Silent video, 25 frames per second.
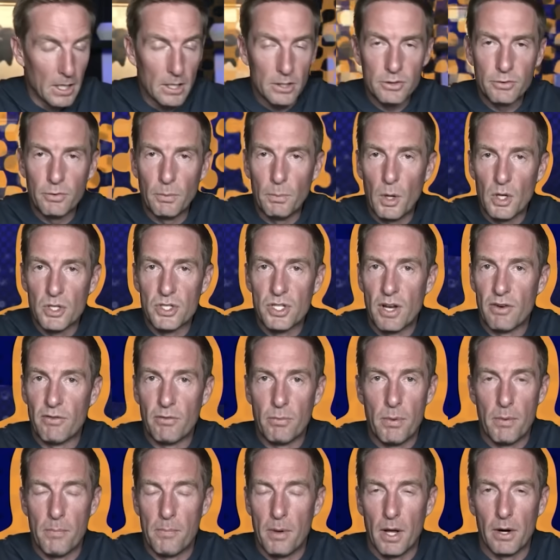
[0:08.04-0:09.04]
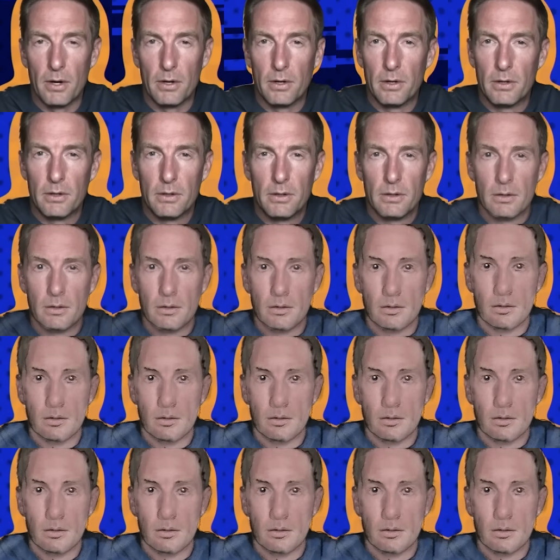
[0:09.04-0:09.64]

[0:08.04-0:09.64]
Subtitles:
College football has never been better.